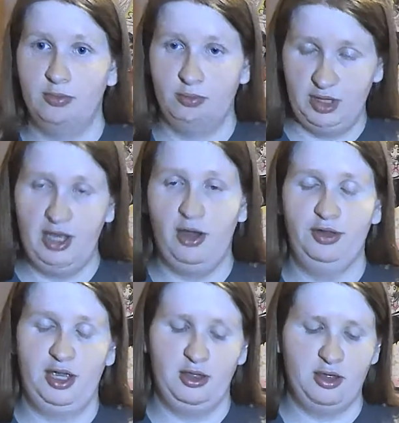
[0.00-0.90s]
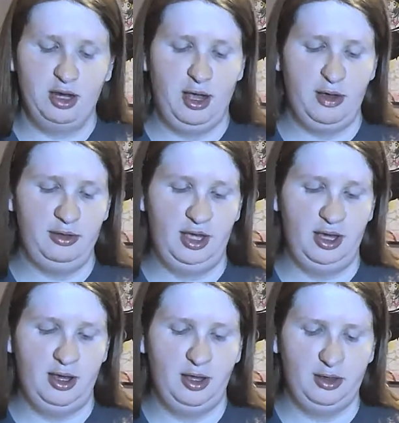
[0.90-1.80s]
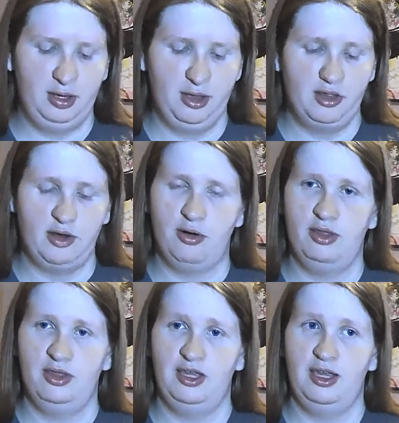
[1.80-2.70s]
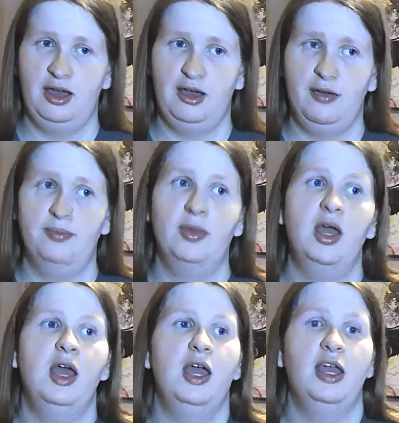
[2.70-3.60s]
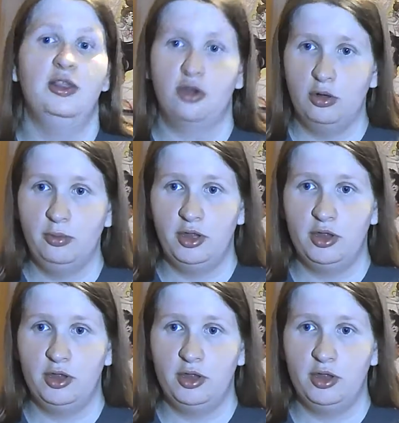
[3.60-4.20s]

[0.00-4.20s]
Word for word: the Eldians, and how the Eldians that are in the internment